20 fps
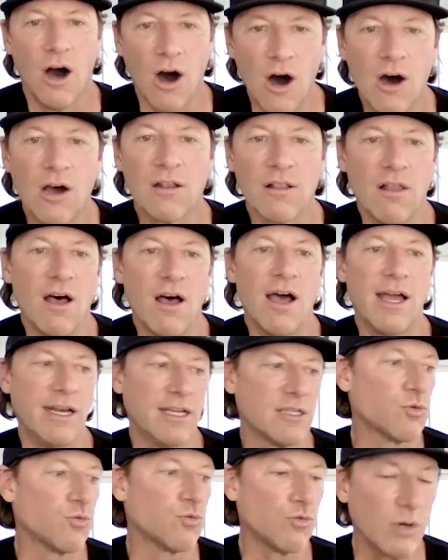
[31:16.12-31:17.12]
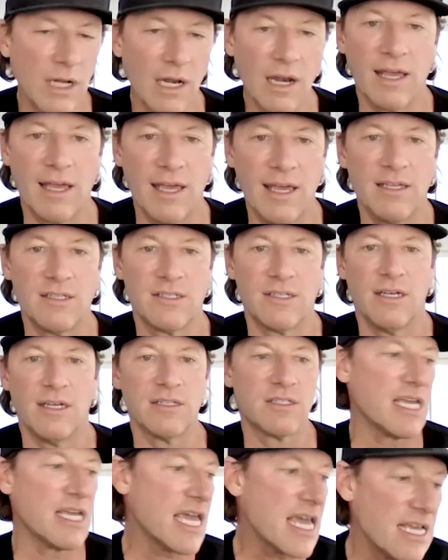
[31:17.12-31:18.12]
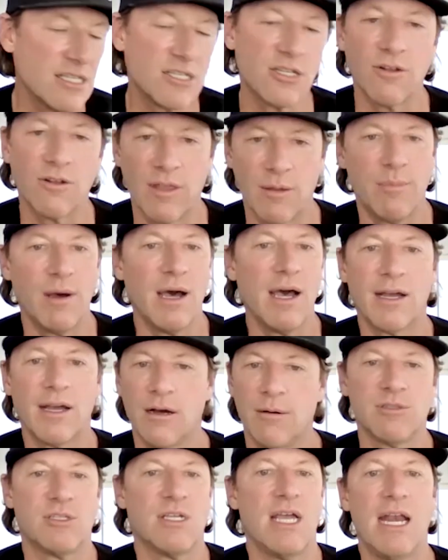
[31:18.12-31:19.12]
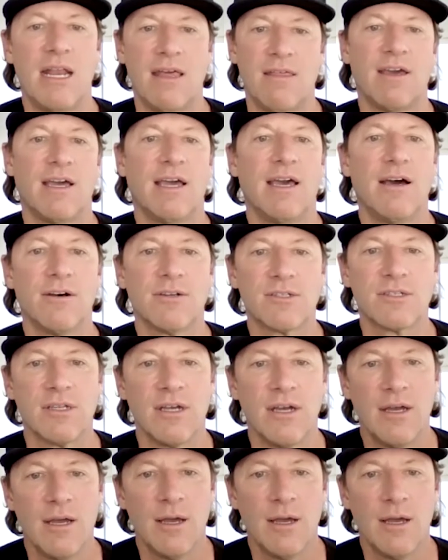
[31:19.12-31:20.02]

online. It's really easy. It's easier than buying almost anything else